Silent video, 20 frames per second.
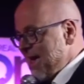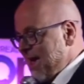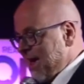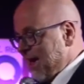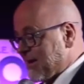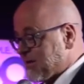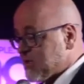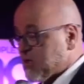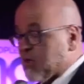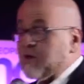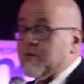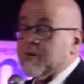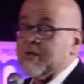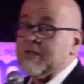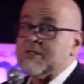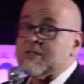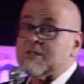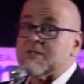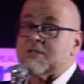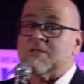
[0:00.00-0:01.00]
And as
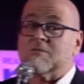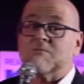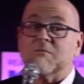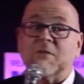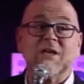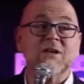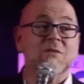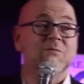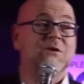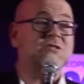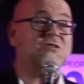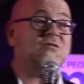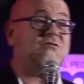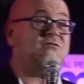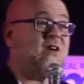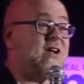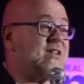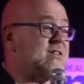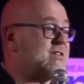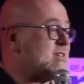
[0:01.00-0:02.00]
always, me and a bunch of
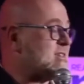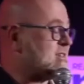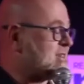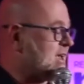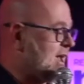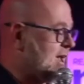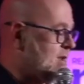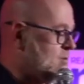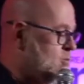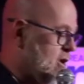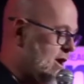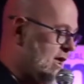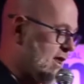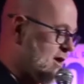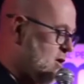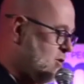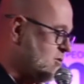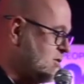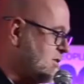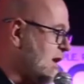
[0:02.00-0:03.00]
friends decide we're
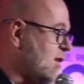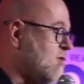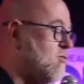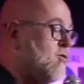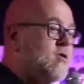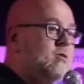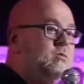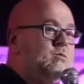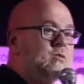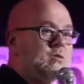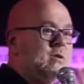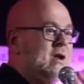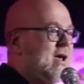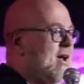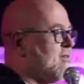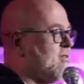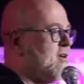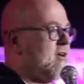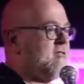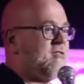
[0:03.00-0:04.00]
getting hotel rooms, we're
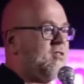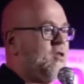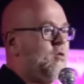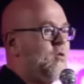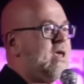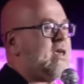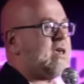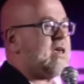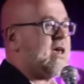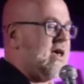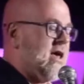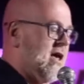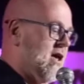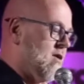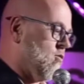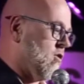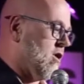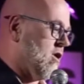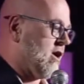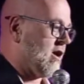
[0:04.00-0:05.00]
down there for the
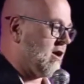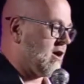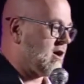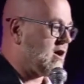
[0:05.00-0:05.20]
weekend, we're gonna